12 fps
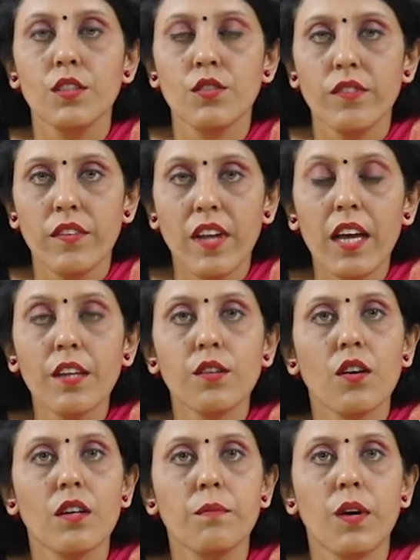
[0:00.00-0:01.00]
So when I
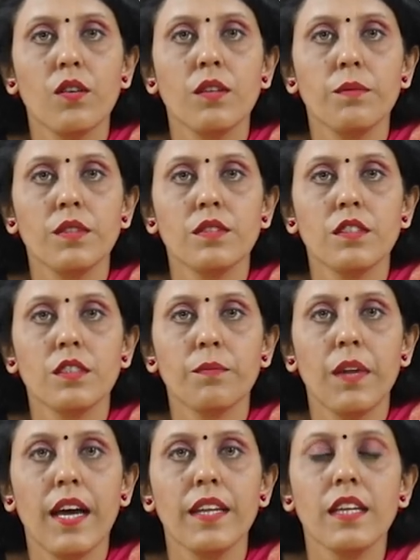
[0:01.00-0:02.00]
talk about a business
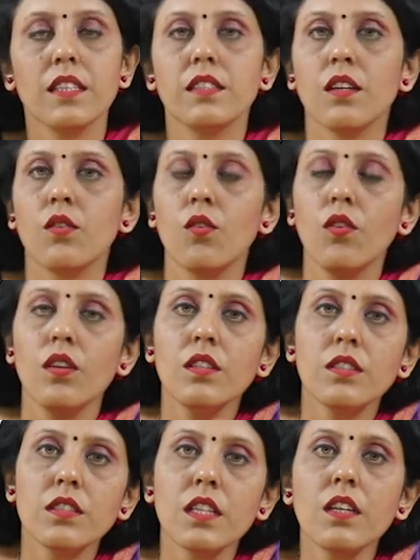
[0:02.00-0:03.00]
plan, it's a
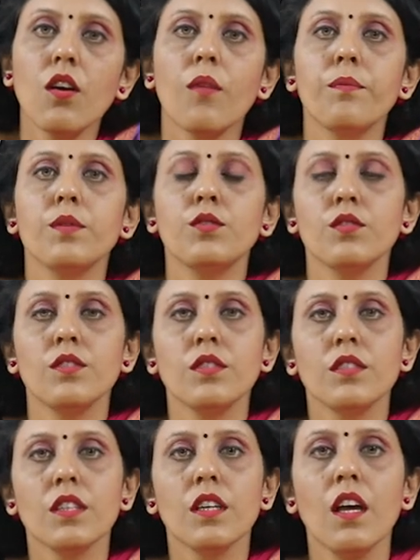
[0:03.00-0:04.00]
holistic
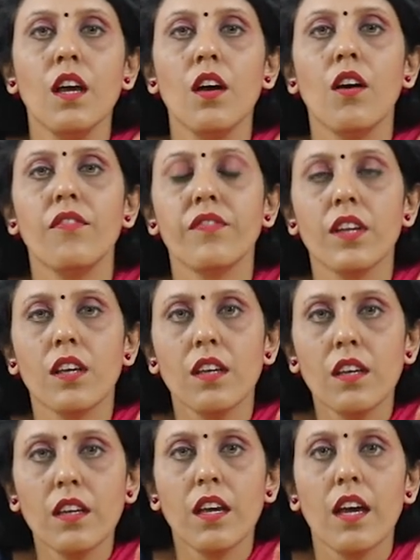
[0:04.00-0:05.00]
opportunity of
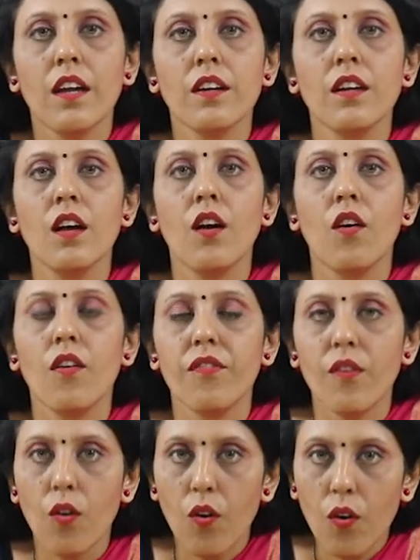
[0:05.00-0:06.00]
taking care
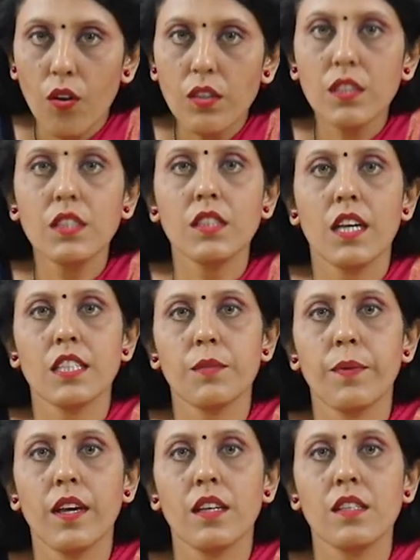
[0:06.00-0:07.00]
of all these
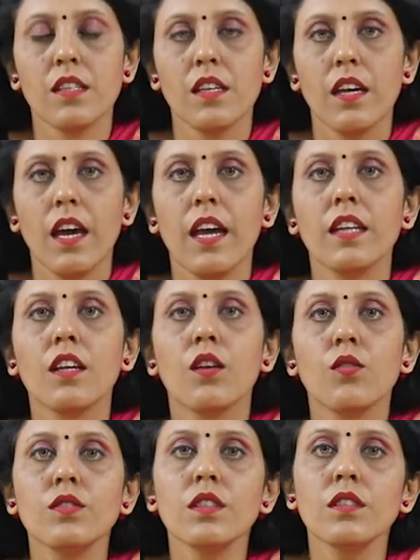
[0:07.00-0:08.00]
aspects and
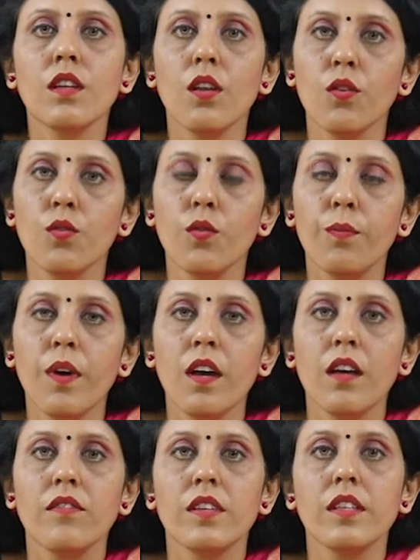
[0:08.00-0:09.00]
closing the loop
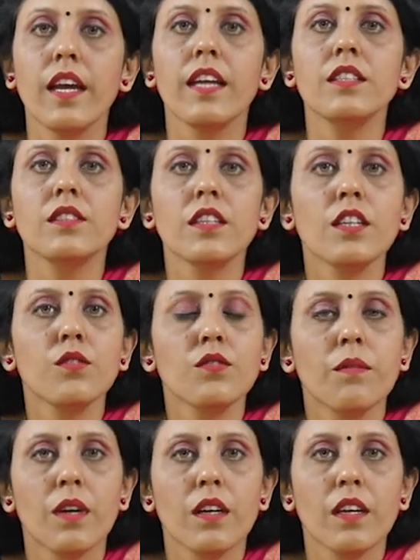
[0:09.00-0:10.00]
with entering into
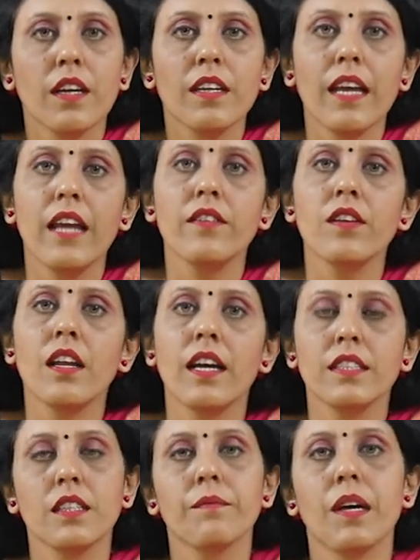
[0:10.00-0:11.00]
the market and
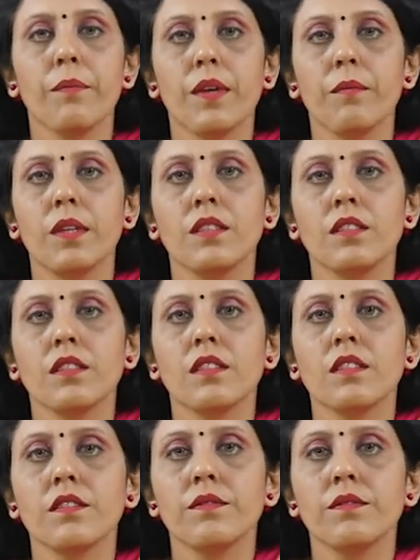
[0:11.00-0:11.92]
realizing my payments.